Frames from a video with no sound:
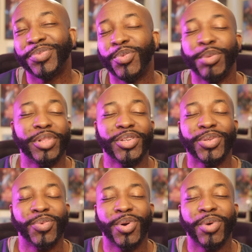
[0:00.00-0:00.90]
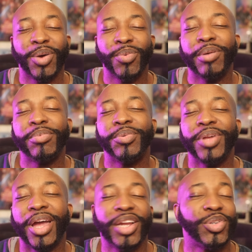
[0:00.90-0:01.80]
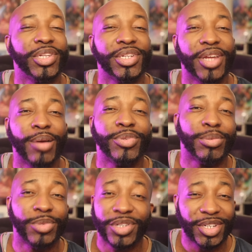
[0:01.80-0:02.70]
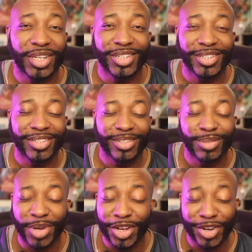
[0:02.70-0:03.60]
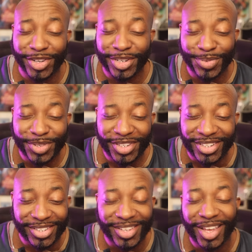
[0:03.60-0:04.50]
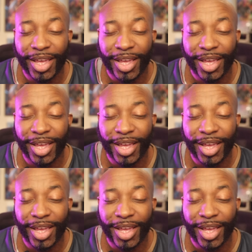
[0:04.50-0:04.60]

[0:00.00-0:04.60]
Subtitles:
the one place on World Wide Web where we actually adopt similar connections despite our differences.